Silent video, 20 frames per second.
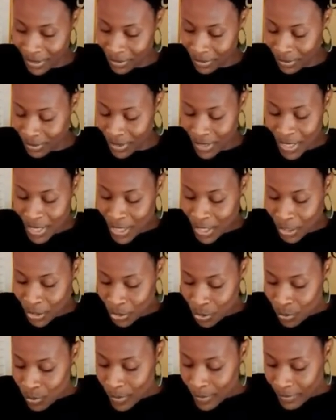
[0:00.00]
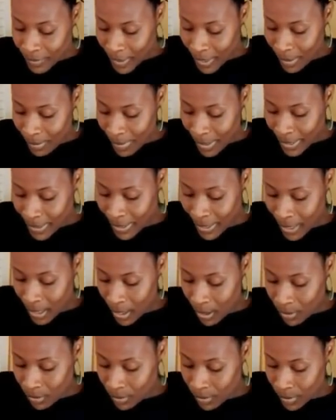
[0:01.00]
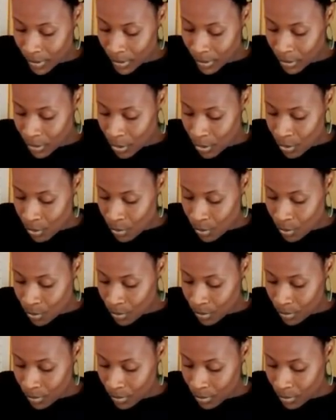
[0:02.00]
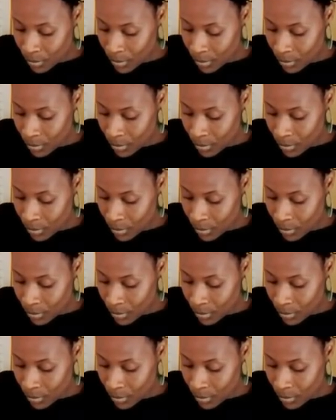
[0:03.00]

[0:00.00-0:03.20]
I don't, you would think by now I would know